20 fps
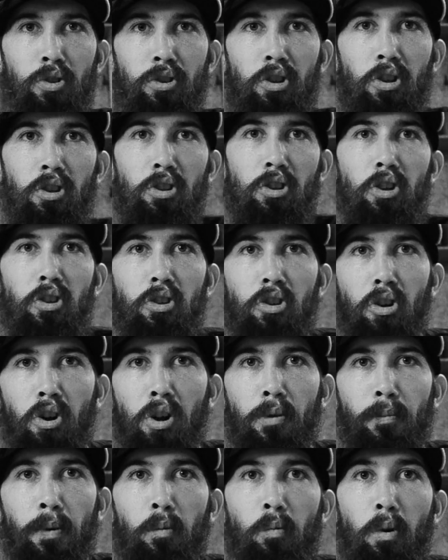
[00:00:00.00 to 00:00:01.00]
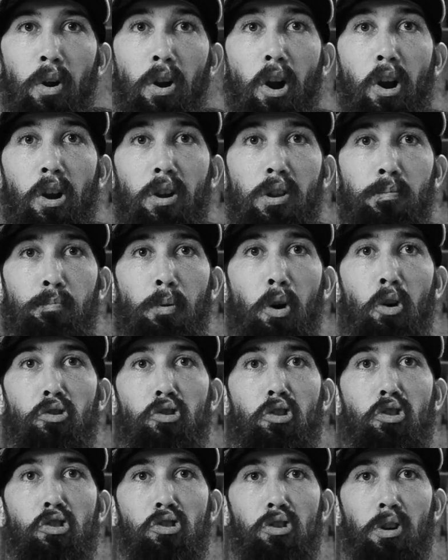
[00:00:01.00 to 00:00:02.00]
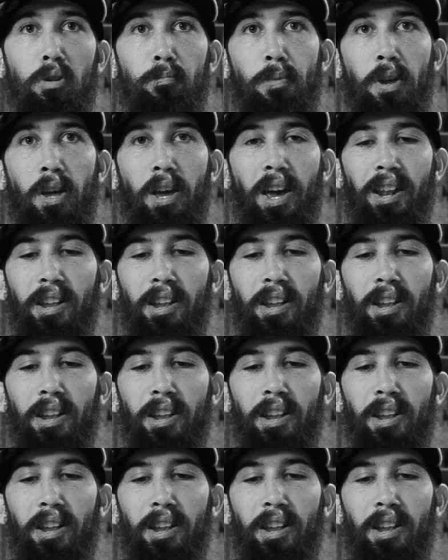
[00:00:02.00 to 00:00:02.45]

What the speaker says: to determine what our exposure should be.